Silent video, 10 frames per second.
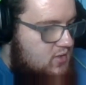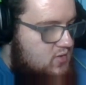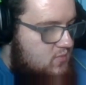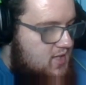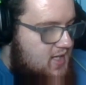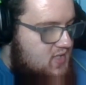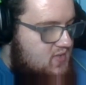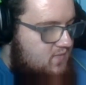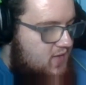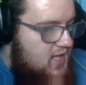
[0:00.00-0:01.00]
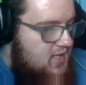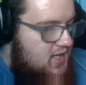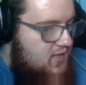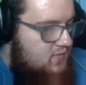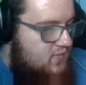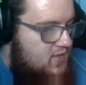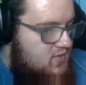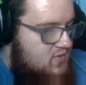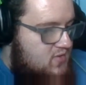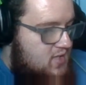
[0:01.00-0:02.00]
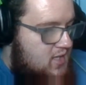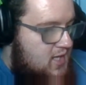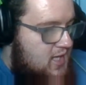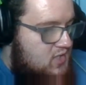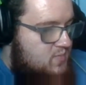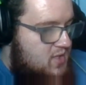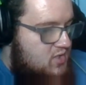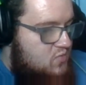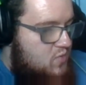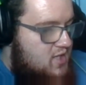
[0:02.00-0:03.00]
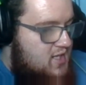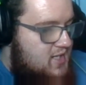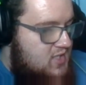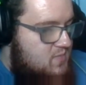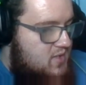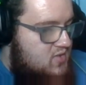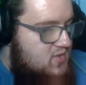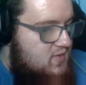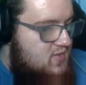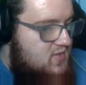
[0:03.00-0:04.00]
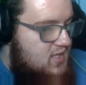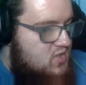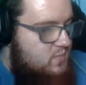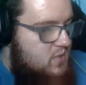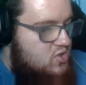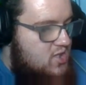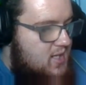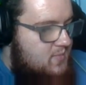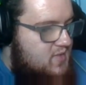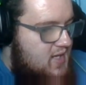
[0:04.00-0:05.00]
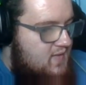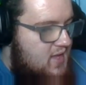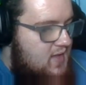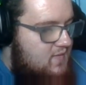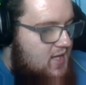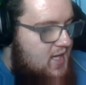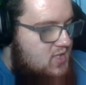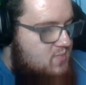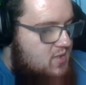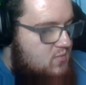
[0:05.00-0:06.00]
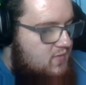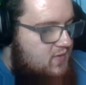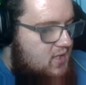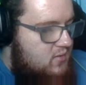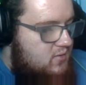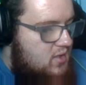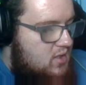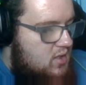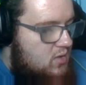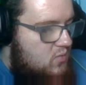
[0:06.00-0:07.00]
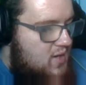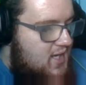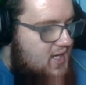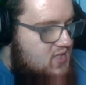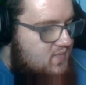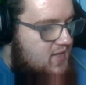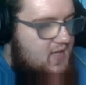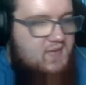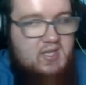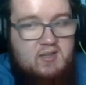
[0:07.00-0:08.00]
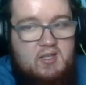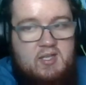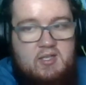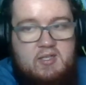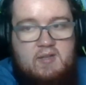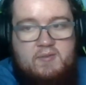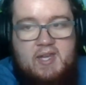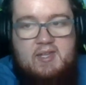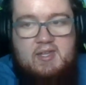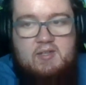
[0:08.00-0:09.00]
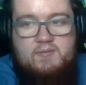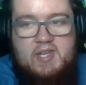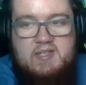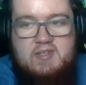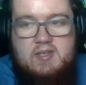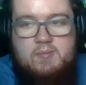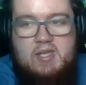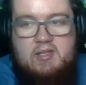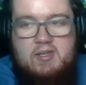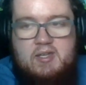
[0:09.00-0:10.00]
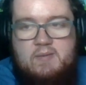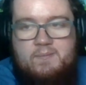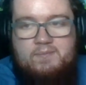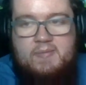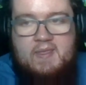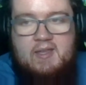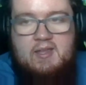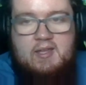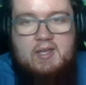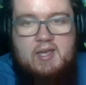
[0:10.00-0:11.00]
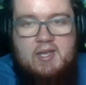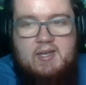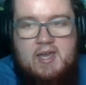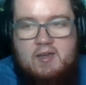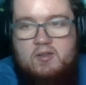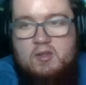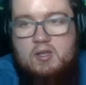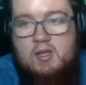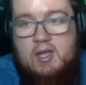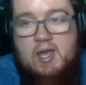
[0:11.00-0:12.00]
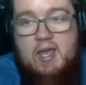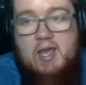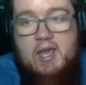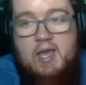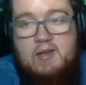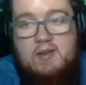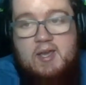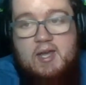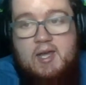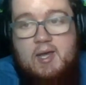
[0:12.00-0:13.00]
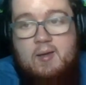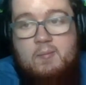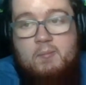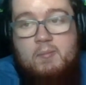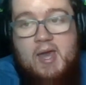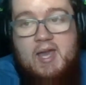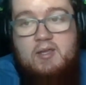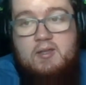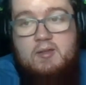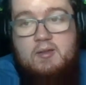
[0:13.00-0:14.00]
So, what do you guys think of this uh, Xbox One and Xbox Series X March update that has been revealed? What do you guys think of it? You think you think it's going to be good, and yeah, and uh, Mac,